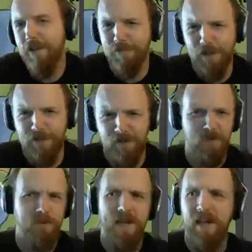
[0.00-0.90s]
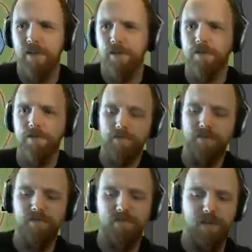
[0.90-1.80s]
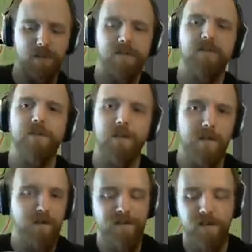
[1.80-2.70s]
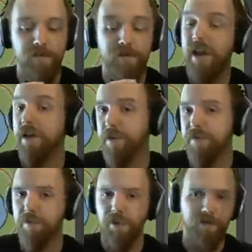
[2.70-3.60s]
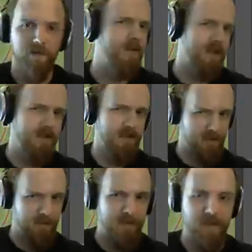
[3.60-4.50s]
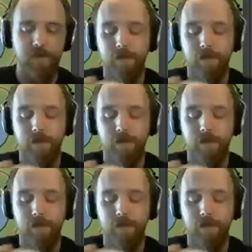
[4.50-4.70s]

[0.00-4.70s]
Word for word: Far too anal for just doing it myself. If I had a brief to work to, then it would be done.